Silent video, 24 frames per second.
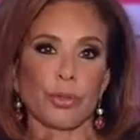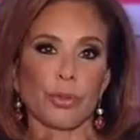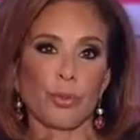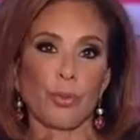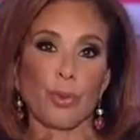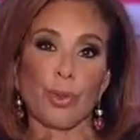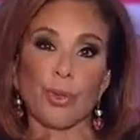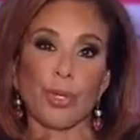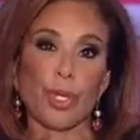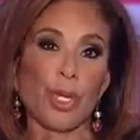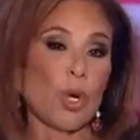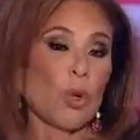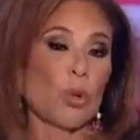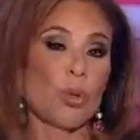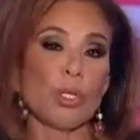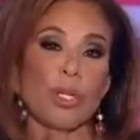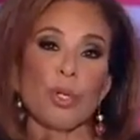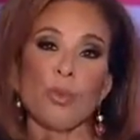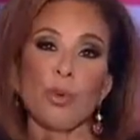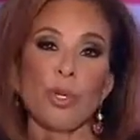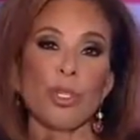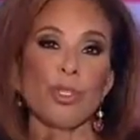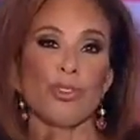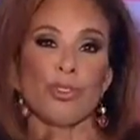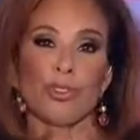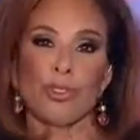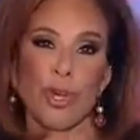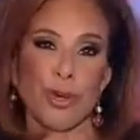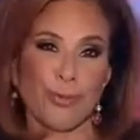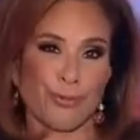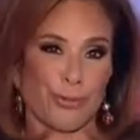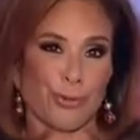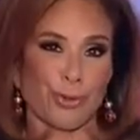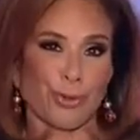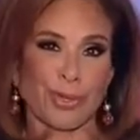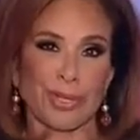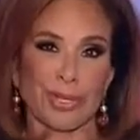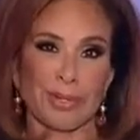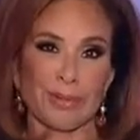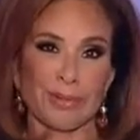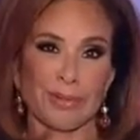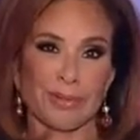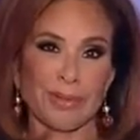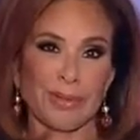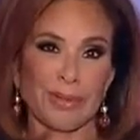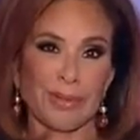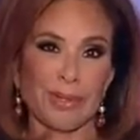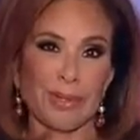where the only ones
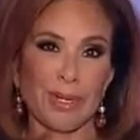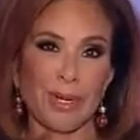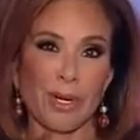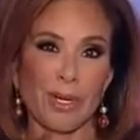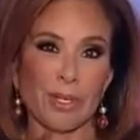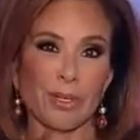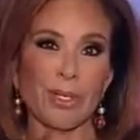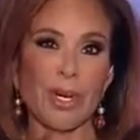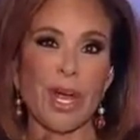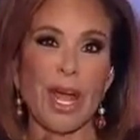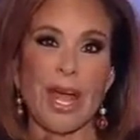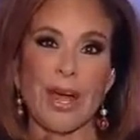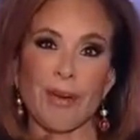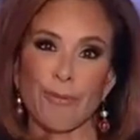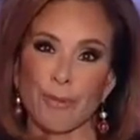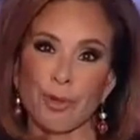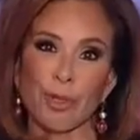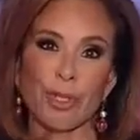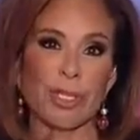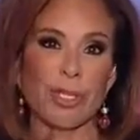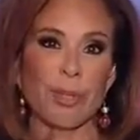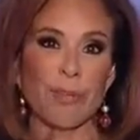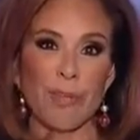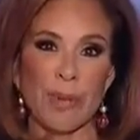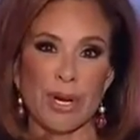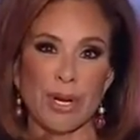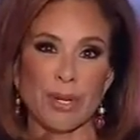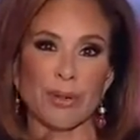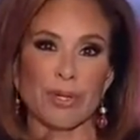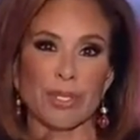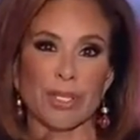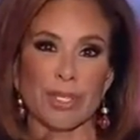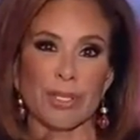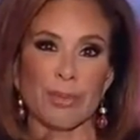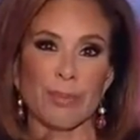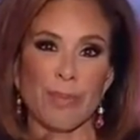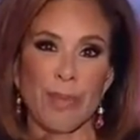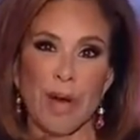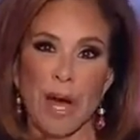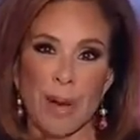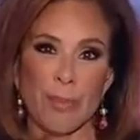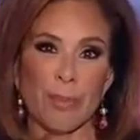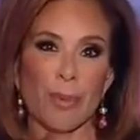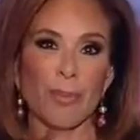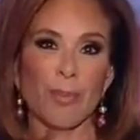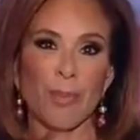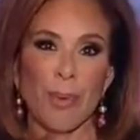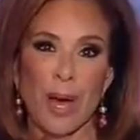suffering are African American
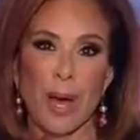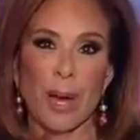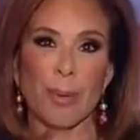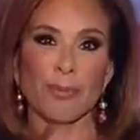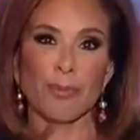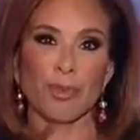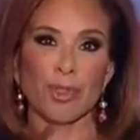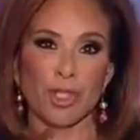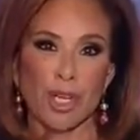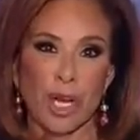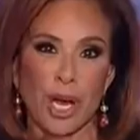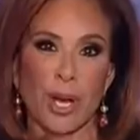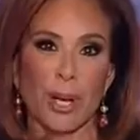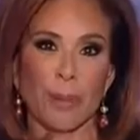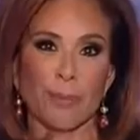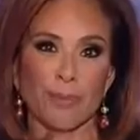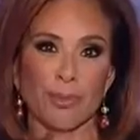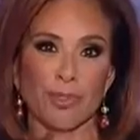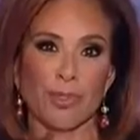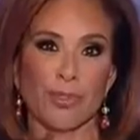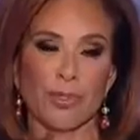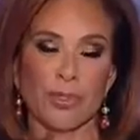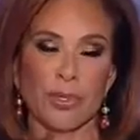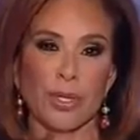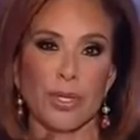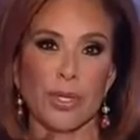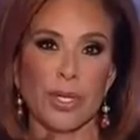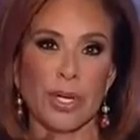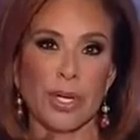mom and pop shops